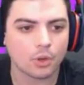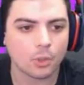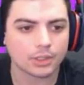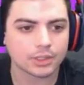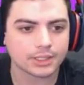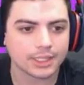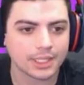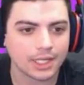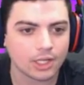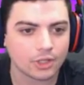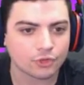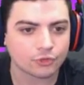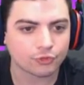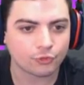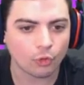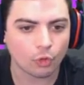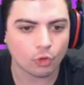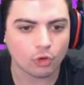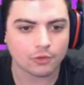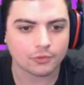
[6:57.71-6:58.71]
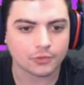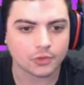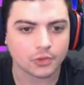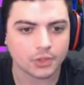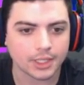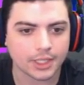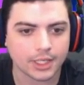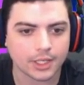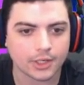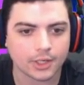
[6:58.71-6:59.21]
What the hell? There's four of you
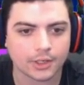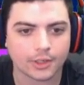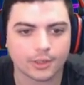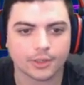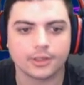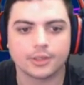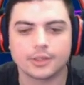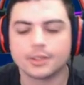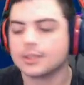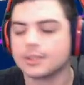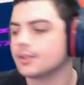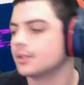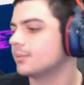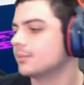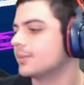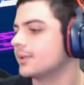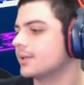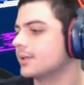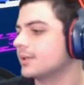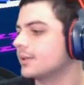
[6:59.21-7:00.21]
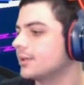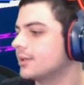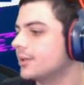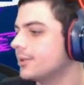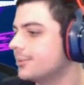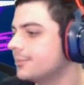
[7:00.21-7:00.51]
there. Oh my god.